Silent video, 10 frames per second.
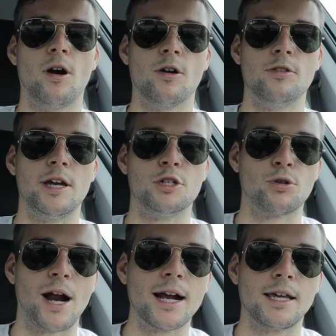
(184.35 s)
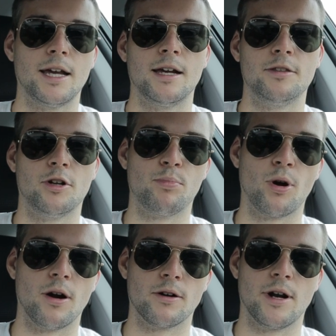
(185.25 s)
Are they tracking their
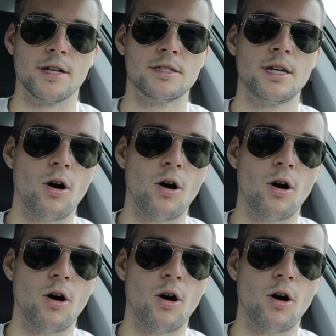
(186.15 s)
progress?